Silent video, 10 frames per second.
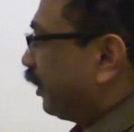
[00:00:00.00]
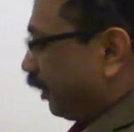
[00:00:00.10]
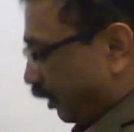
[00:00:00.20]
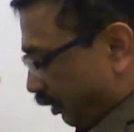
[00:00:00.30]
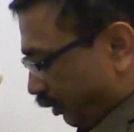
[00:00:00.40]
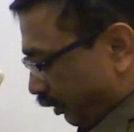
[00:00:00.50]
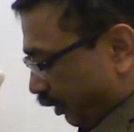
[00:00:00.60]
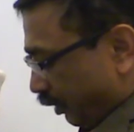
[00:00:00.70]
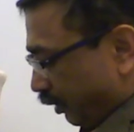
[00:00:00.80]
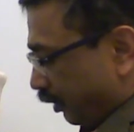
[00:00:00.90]
Now,
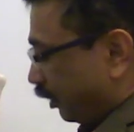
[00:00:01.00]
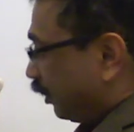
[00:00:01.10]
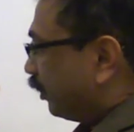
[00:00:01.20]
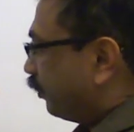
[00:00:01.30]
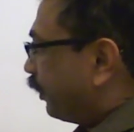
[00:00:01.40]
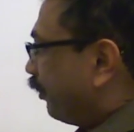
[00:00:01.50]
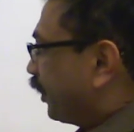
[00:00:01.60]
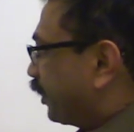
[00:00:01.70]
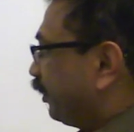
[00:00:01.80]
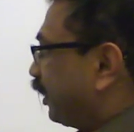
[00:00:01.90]

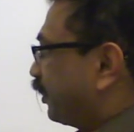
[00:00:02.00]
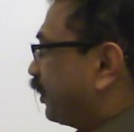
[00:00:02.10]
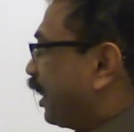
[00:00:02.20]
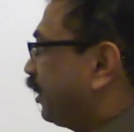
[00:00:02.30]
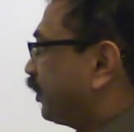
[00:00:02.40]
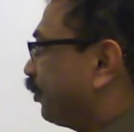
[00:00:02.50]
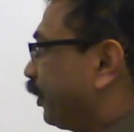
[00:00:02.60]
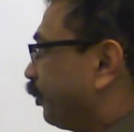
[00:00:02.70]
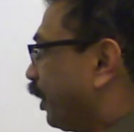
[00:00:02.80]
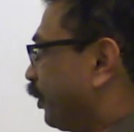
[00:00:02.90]
inflammation, the signs of
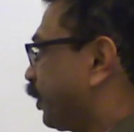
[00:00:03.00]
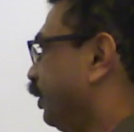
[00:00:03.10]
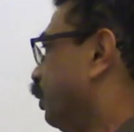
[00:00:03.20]
inflammation